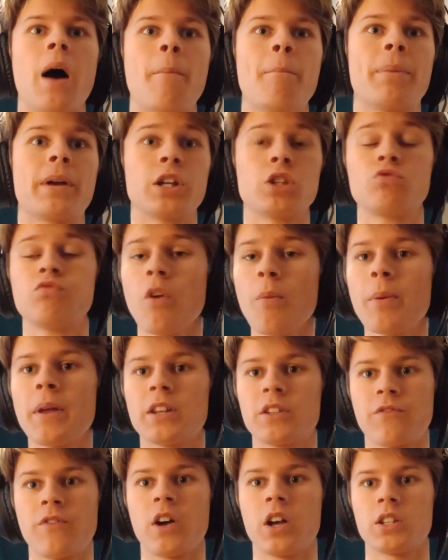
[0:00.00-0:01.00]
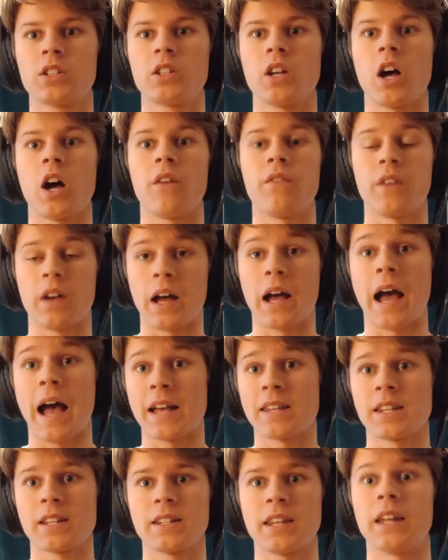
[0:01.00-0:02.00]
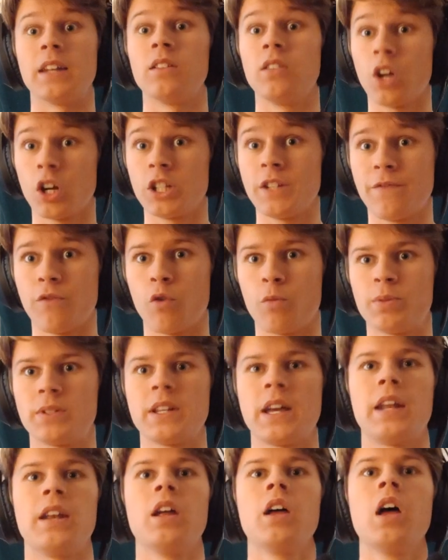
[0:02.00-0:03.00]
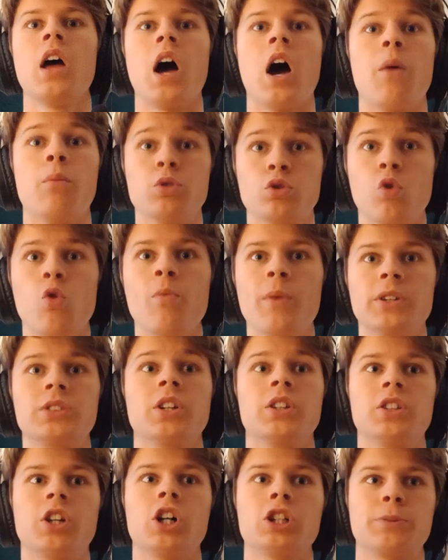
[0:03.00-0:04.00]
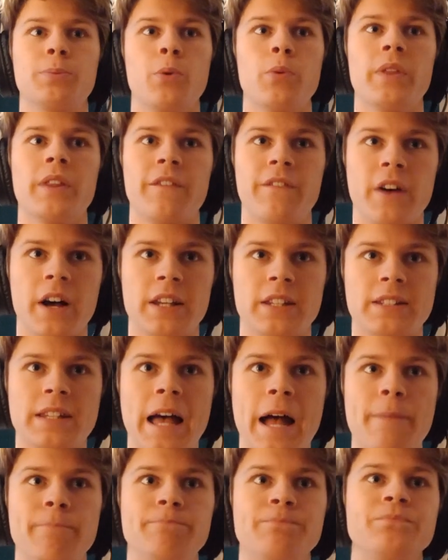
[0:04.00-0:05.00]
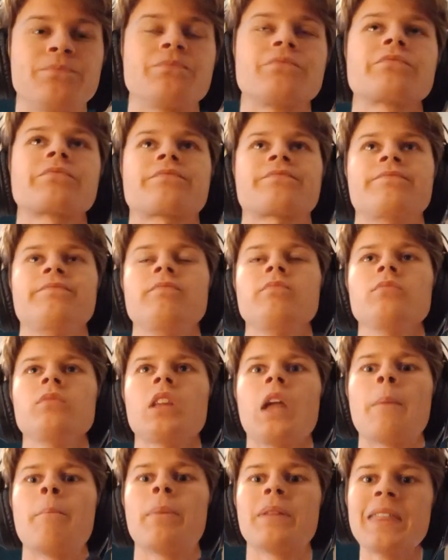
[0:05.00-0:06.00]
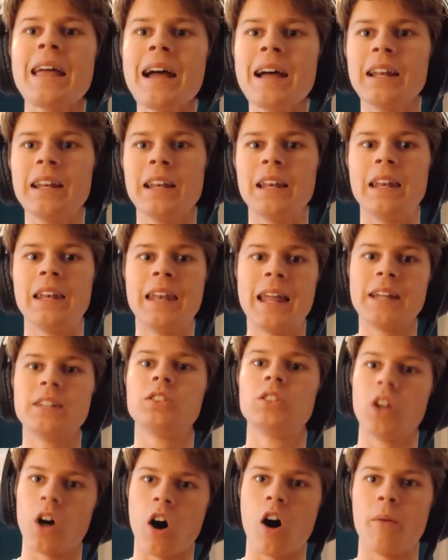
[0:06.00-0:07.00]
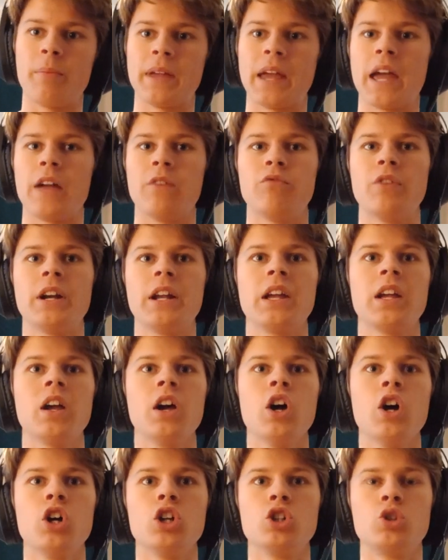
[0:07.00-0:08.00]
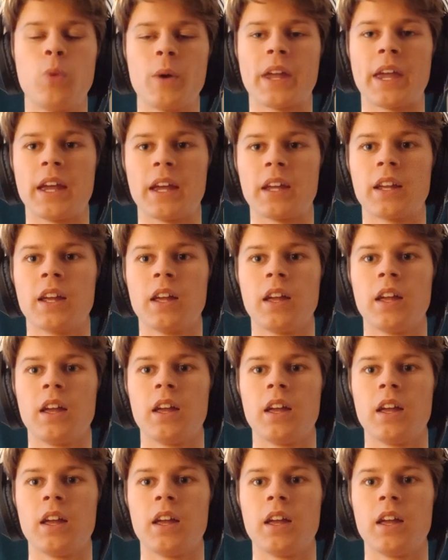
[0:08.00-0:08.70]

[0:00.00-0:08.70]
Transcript: Because Rublev's first serve, as I said, 94%, was almost untouchable in the first set. But that led to RBA really twigging...